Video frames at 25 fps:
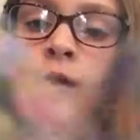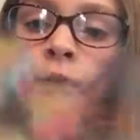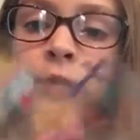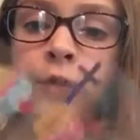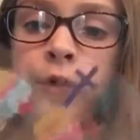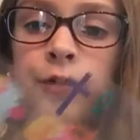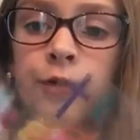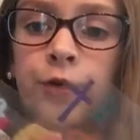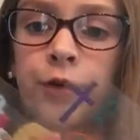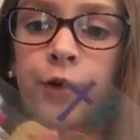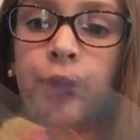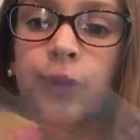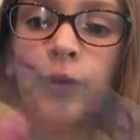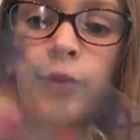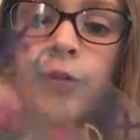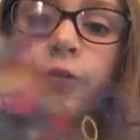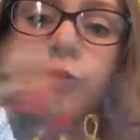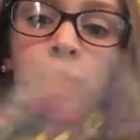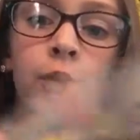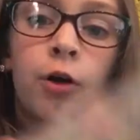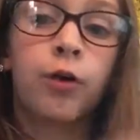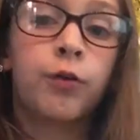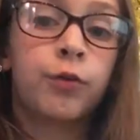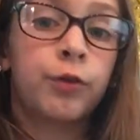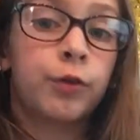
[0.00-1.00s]
The stickers
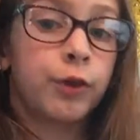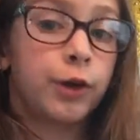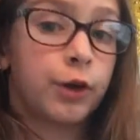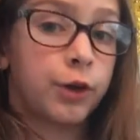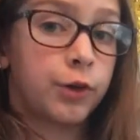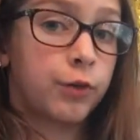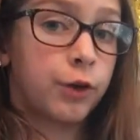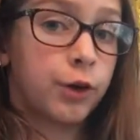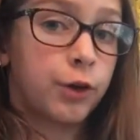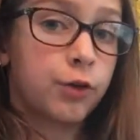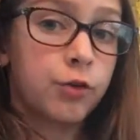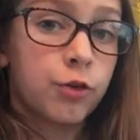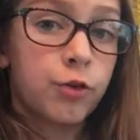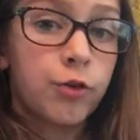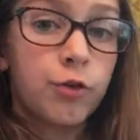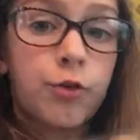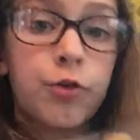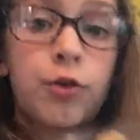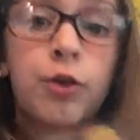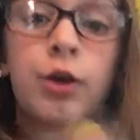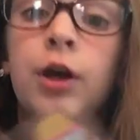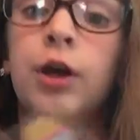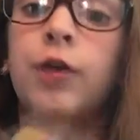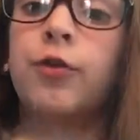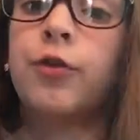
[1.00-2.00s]
are for decorations.
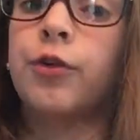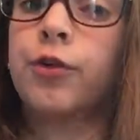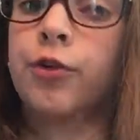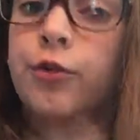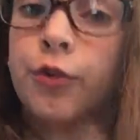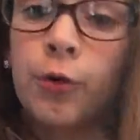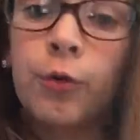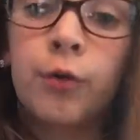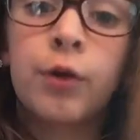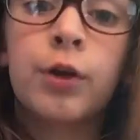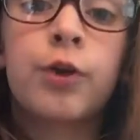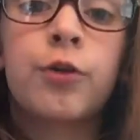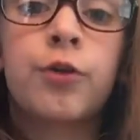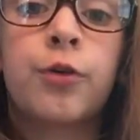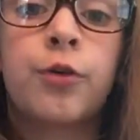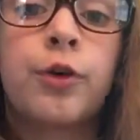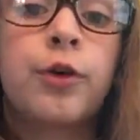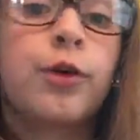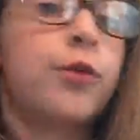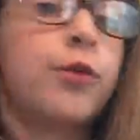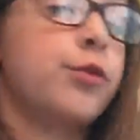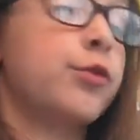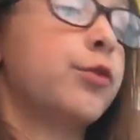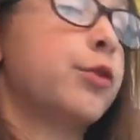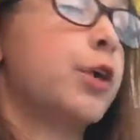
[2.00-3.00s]
If you don't want to do
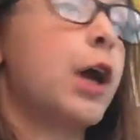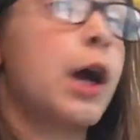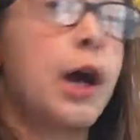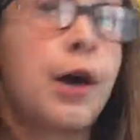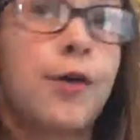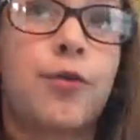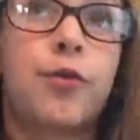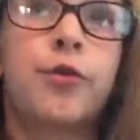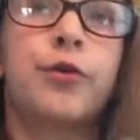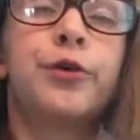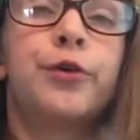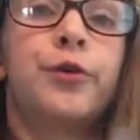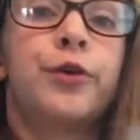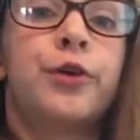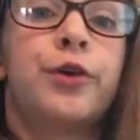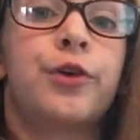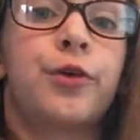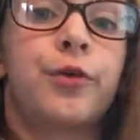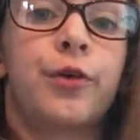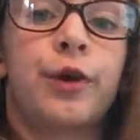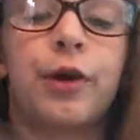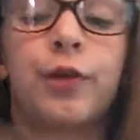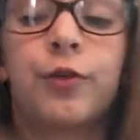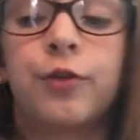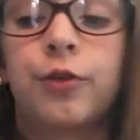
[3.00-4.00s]
it, you absolutely
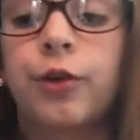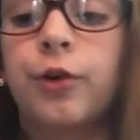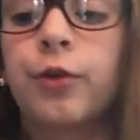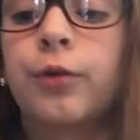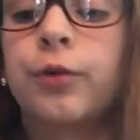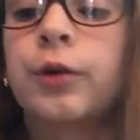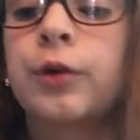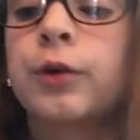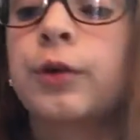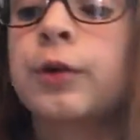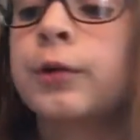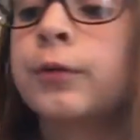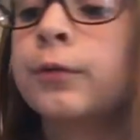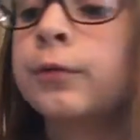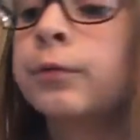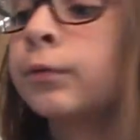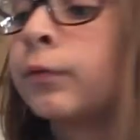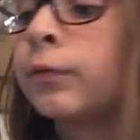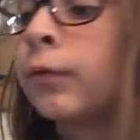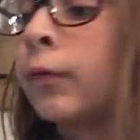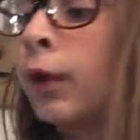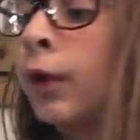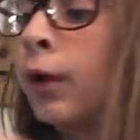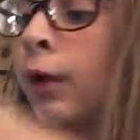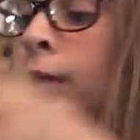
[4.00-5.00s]
don't have to.
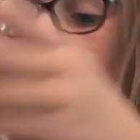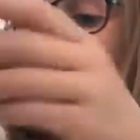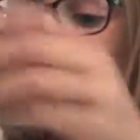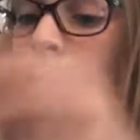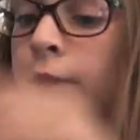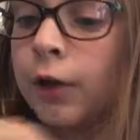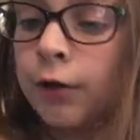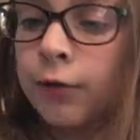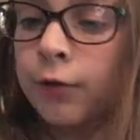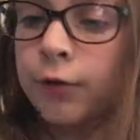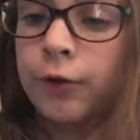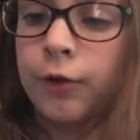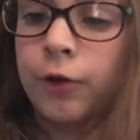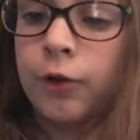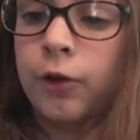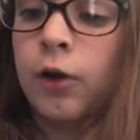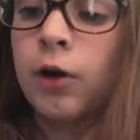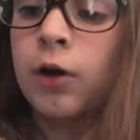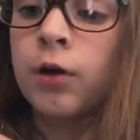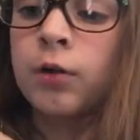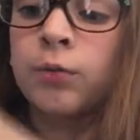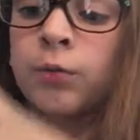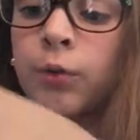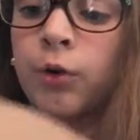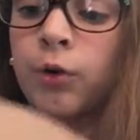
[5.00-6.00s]
Now for the
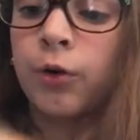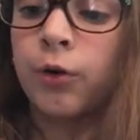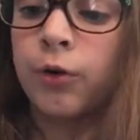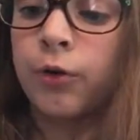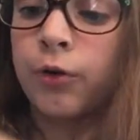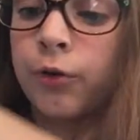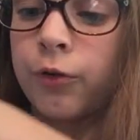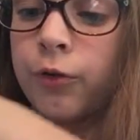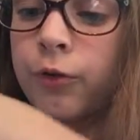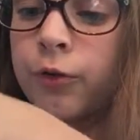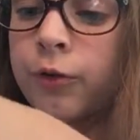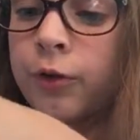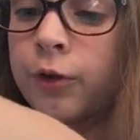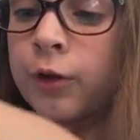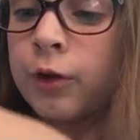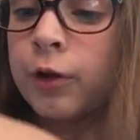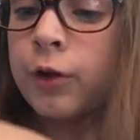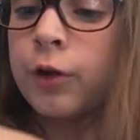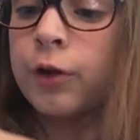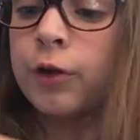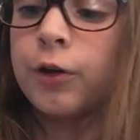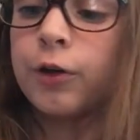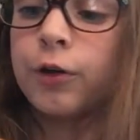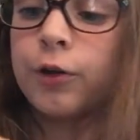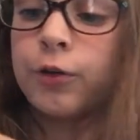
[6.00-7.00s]
cotton balls,
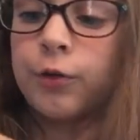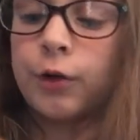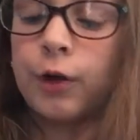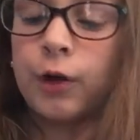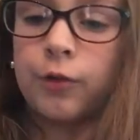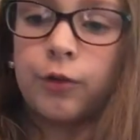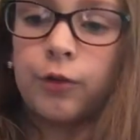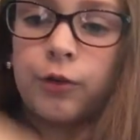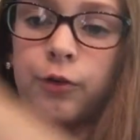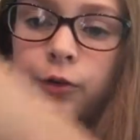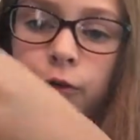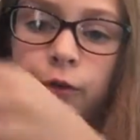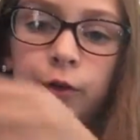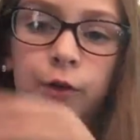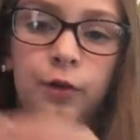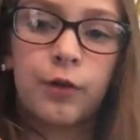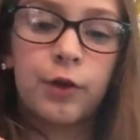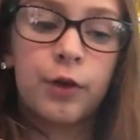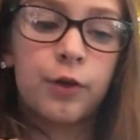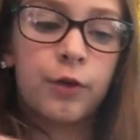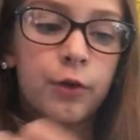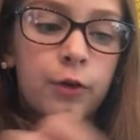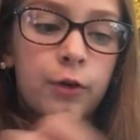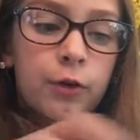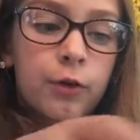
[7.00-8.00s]
you don't have to do this
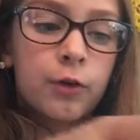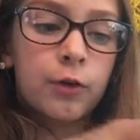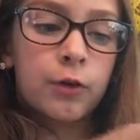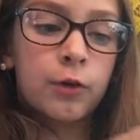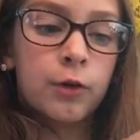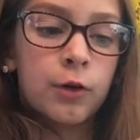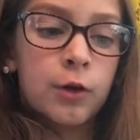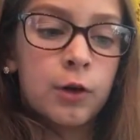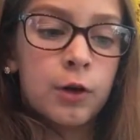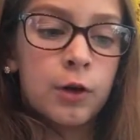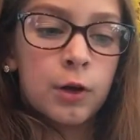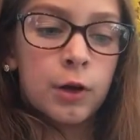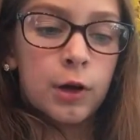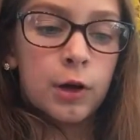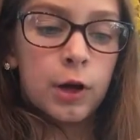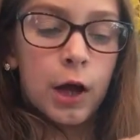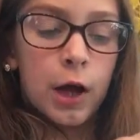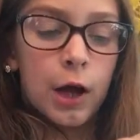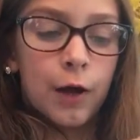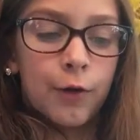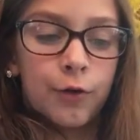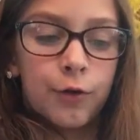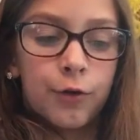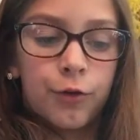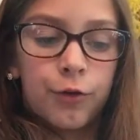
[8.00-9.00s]
either.
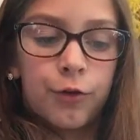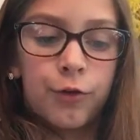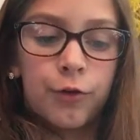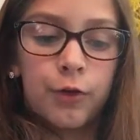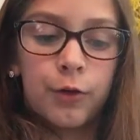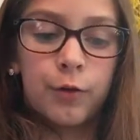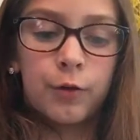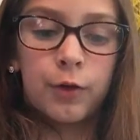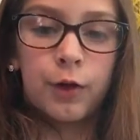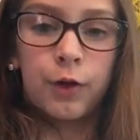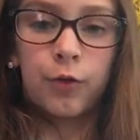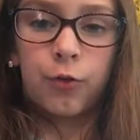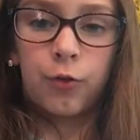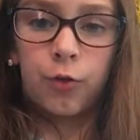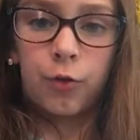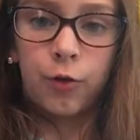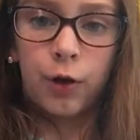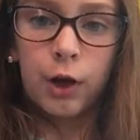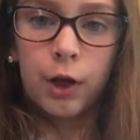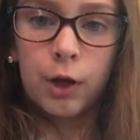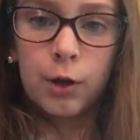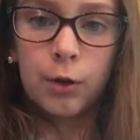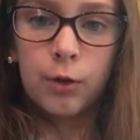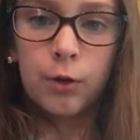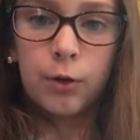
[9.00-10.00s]
I would just use them as
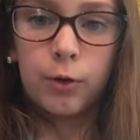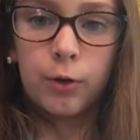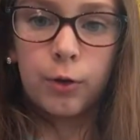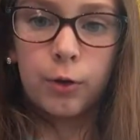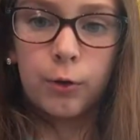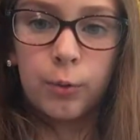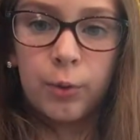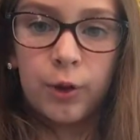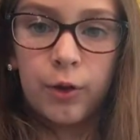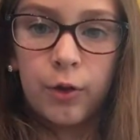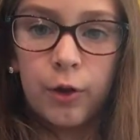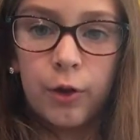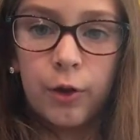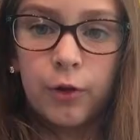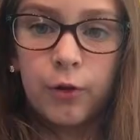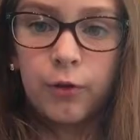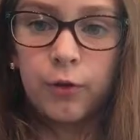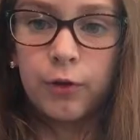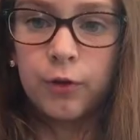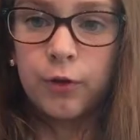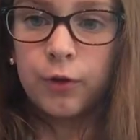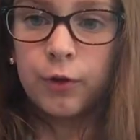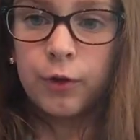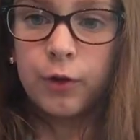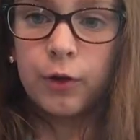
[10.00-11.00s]
great little
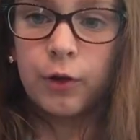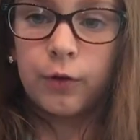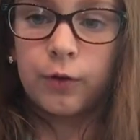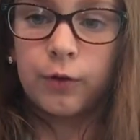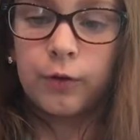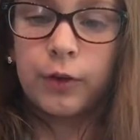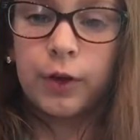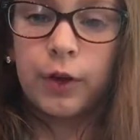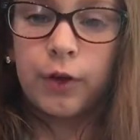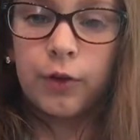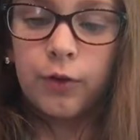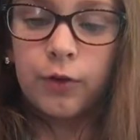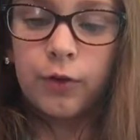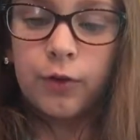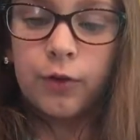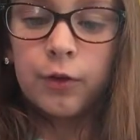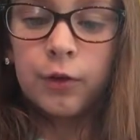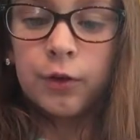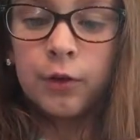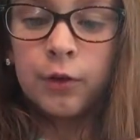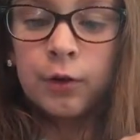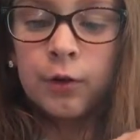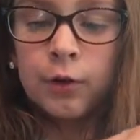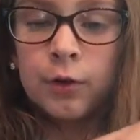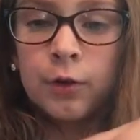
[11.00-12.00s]
pillows for your
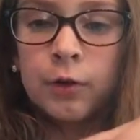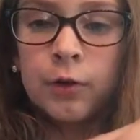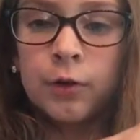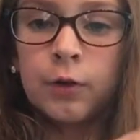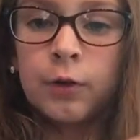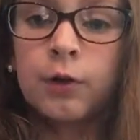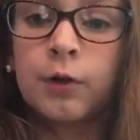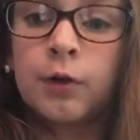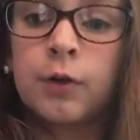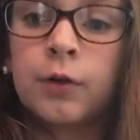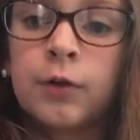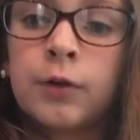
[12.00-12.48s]
LPS.